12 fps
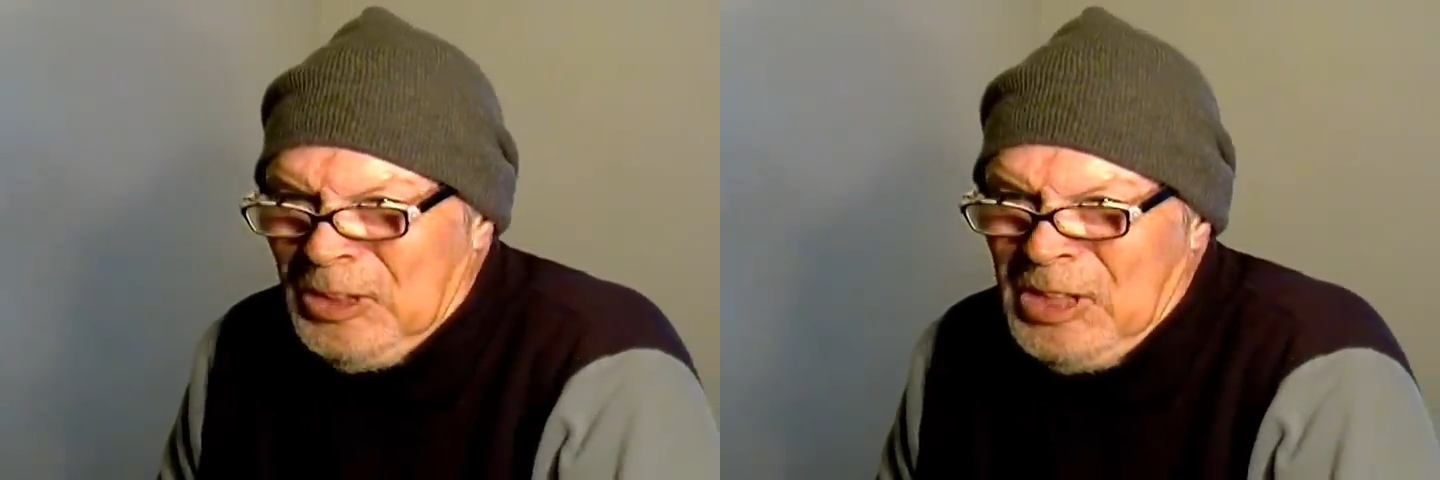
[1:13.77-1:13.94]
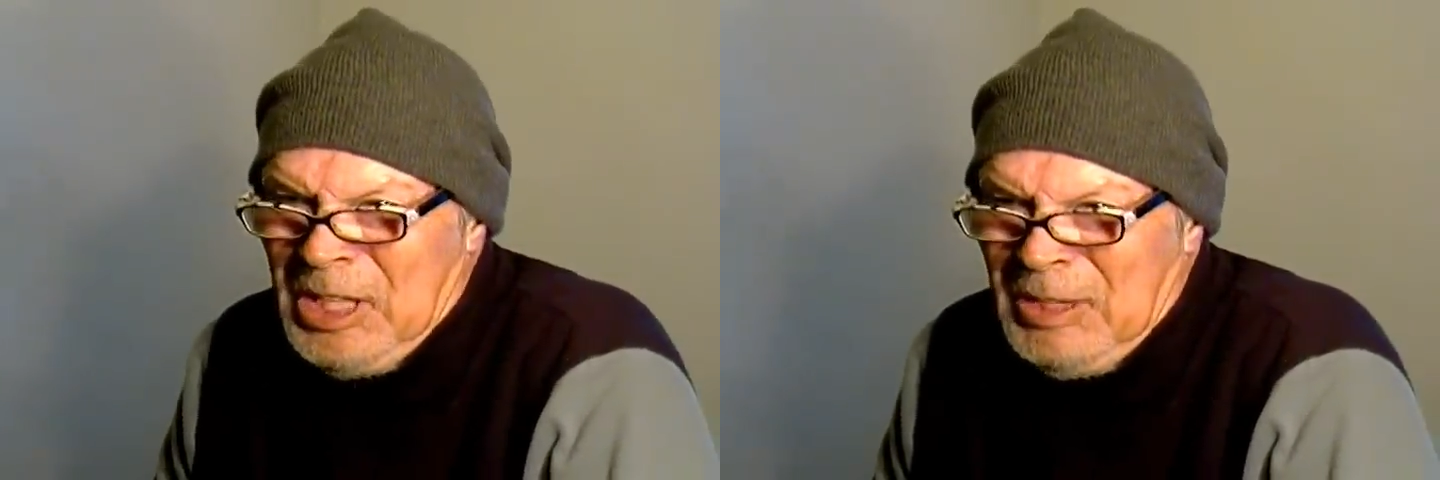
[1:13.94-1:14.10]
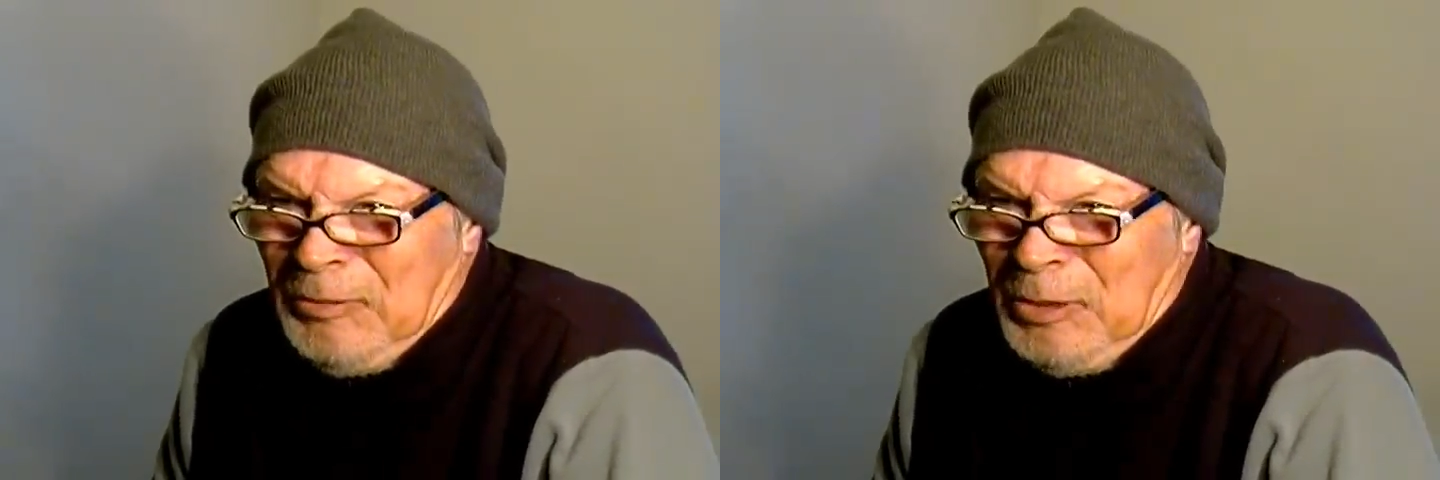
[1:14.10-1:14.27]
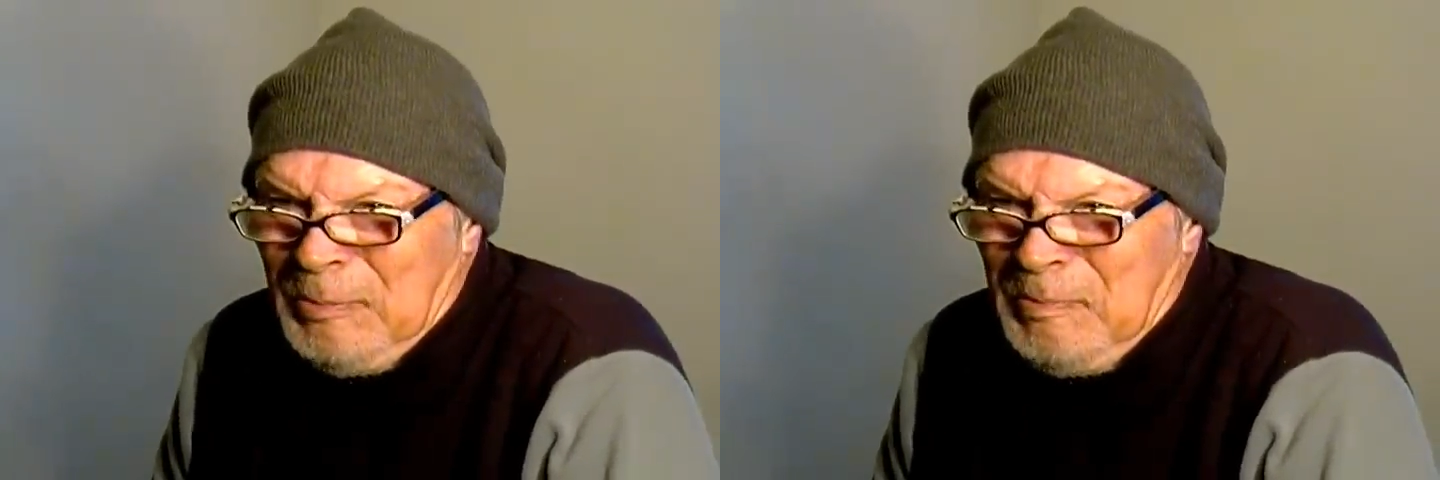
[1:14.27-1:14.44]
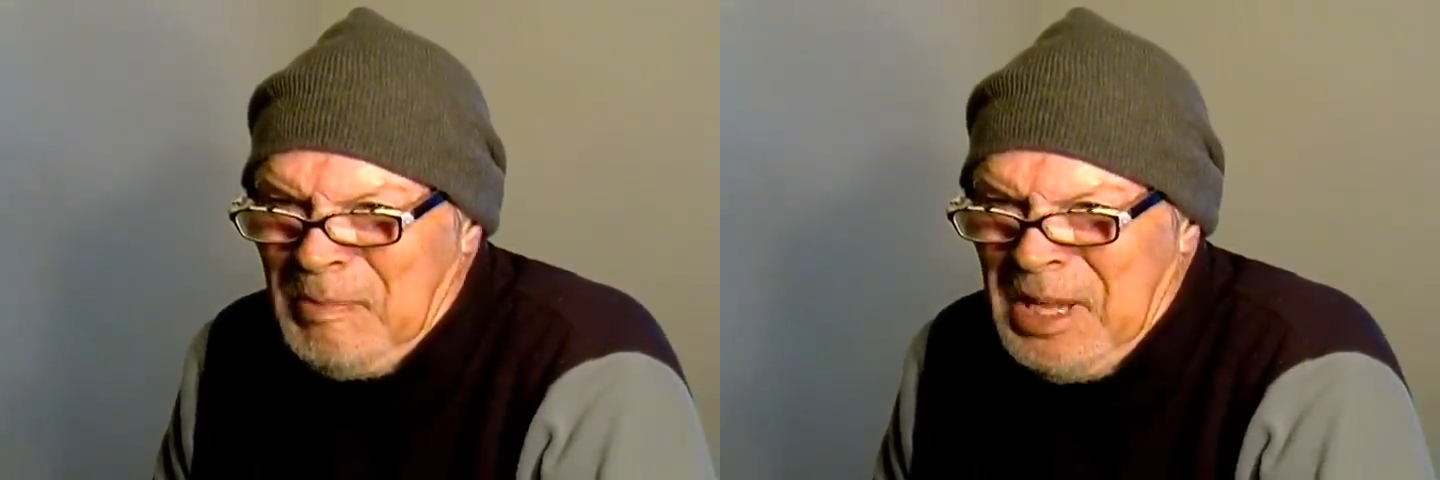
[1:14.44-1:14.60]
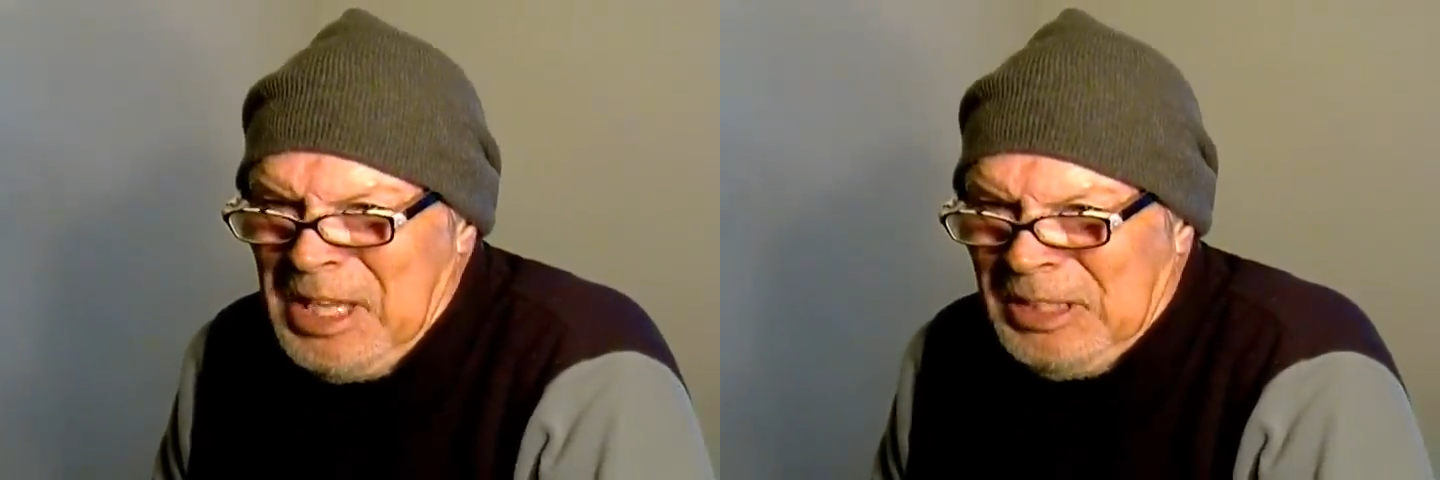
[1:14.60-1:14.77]
never
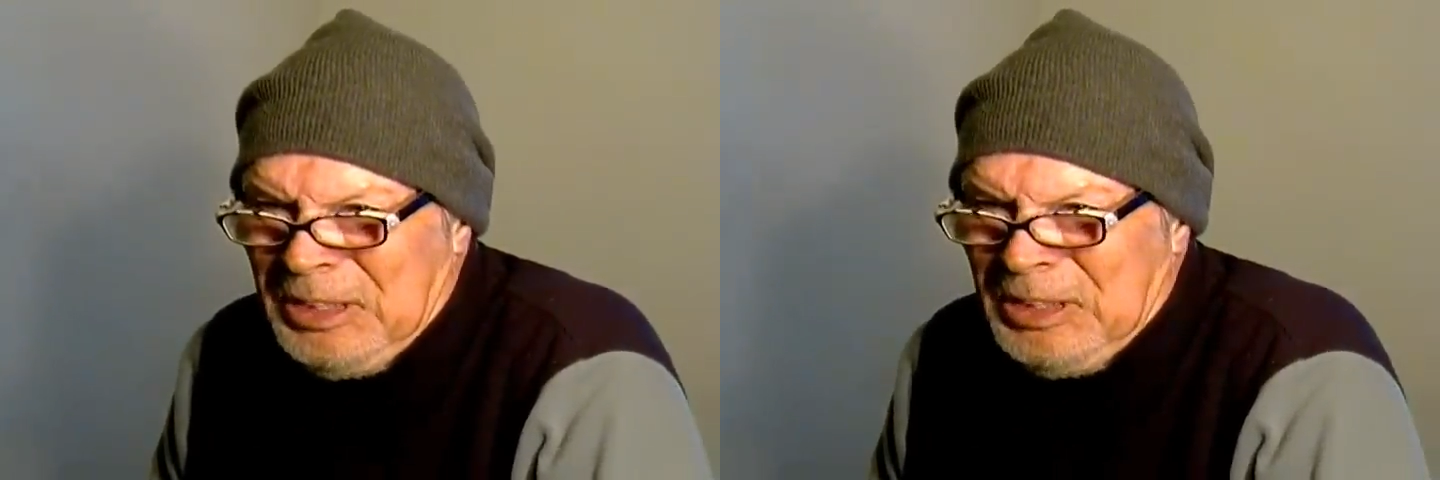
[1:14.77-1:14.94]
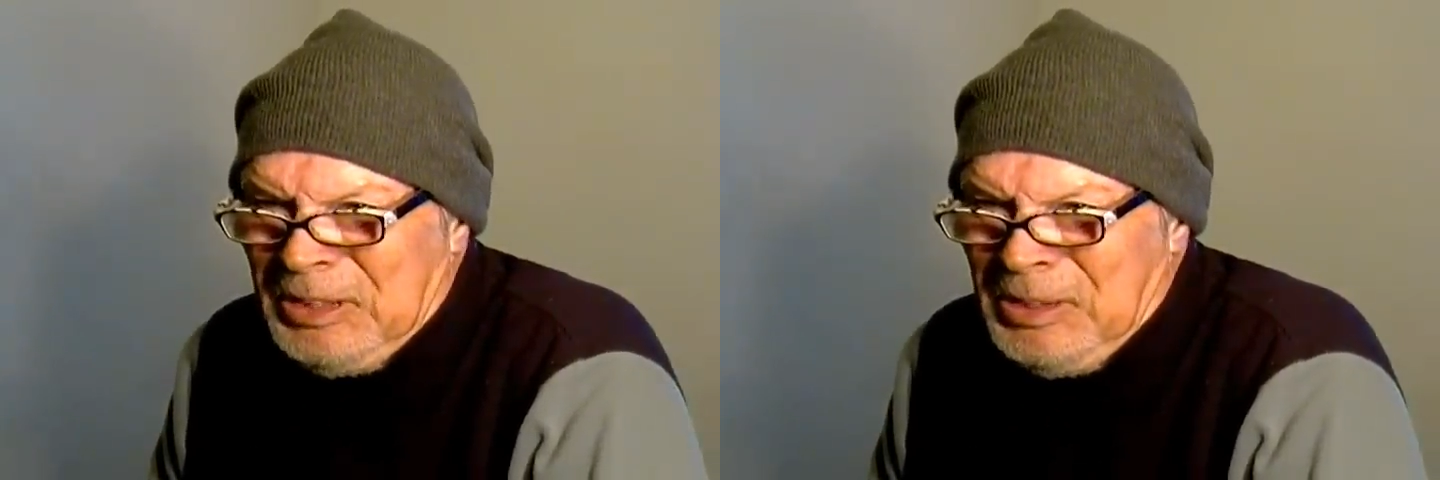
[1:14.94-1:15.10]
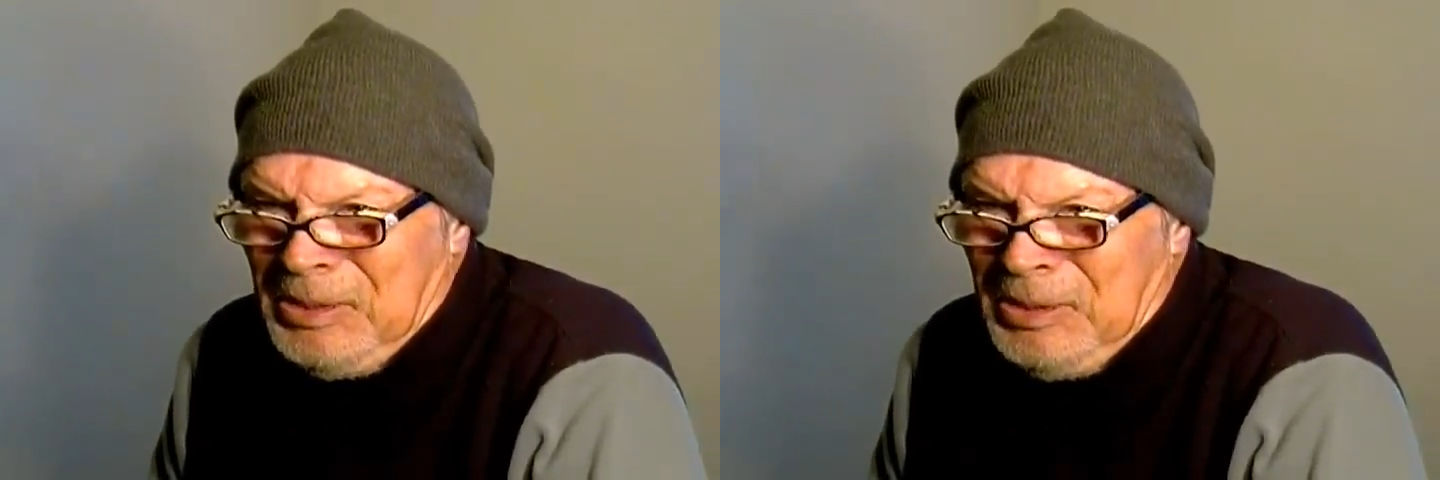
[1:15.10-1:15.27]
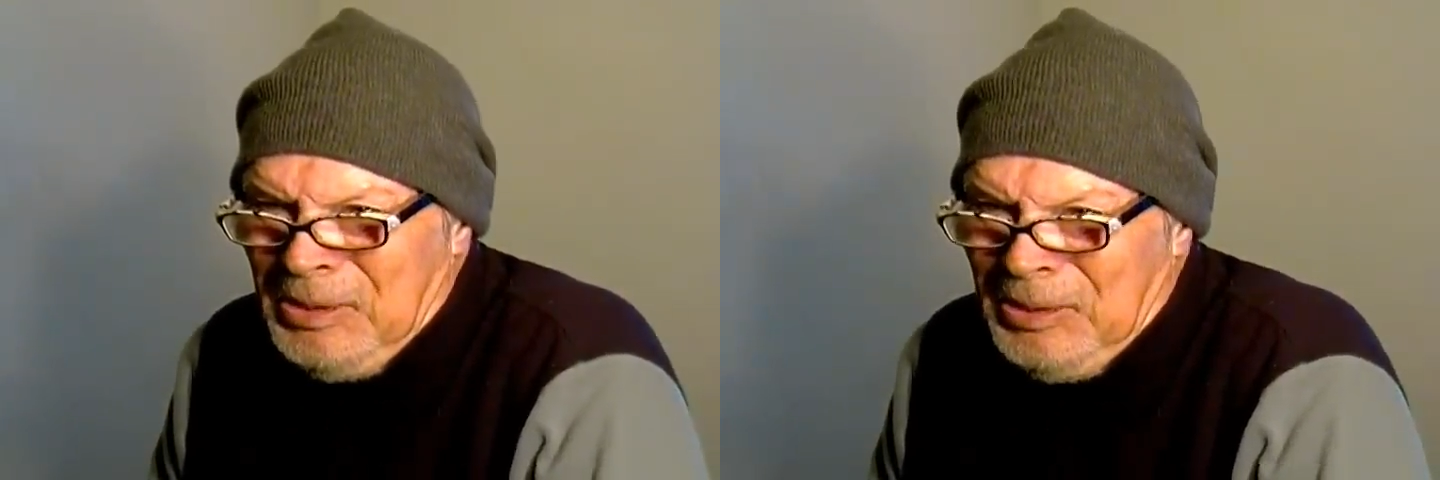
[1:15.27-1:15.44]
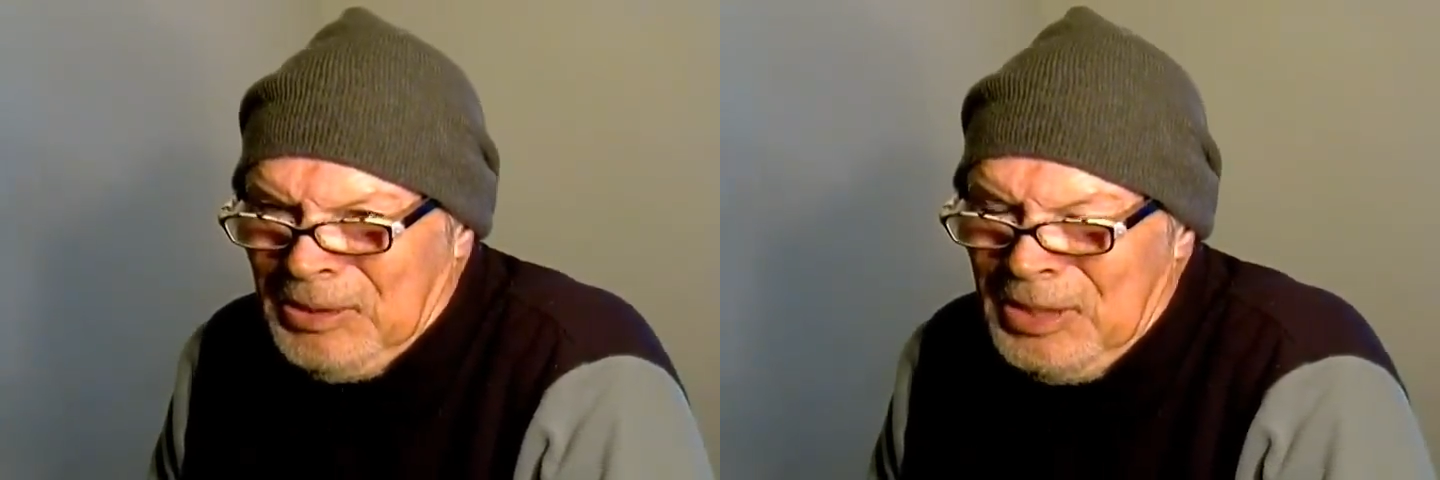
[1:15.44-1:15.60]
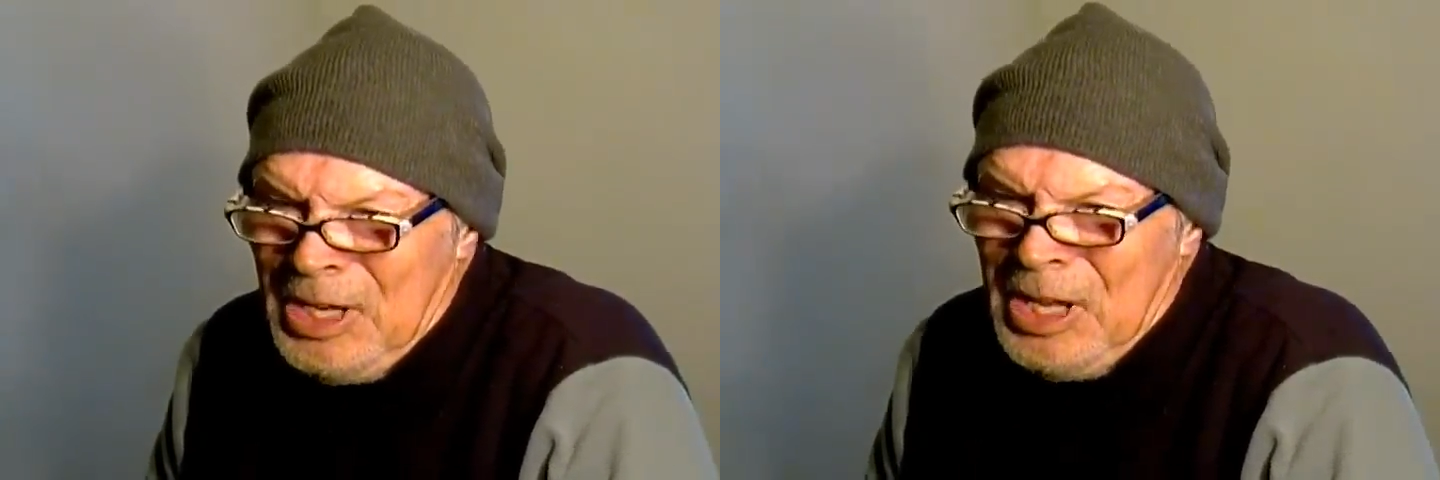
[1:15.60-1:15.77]

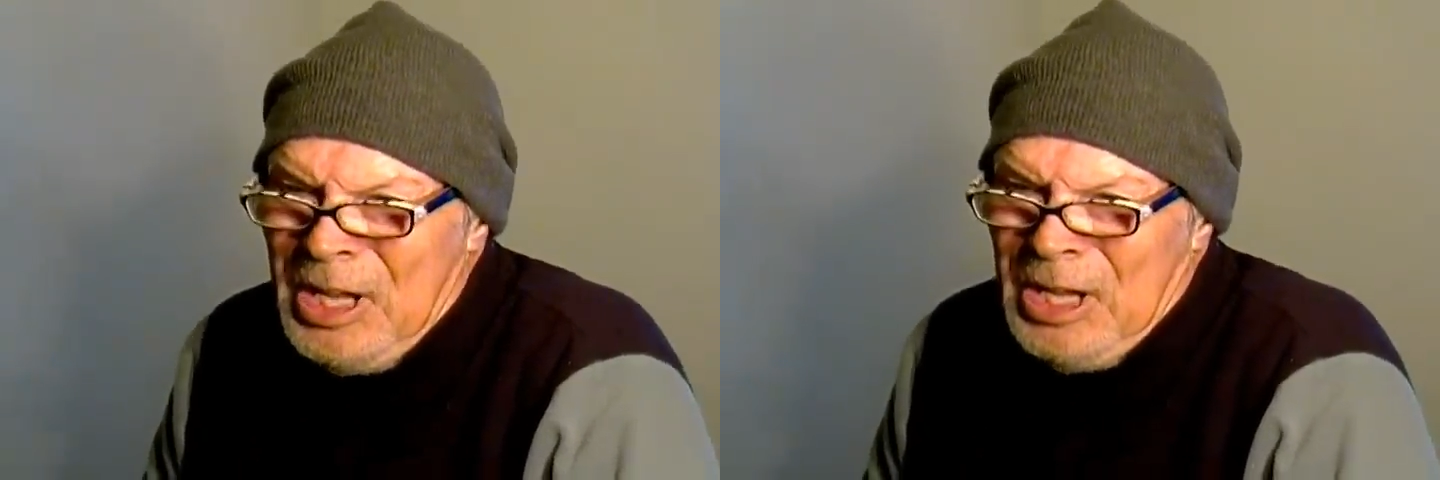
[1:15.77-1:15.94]
mastered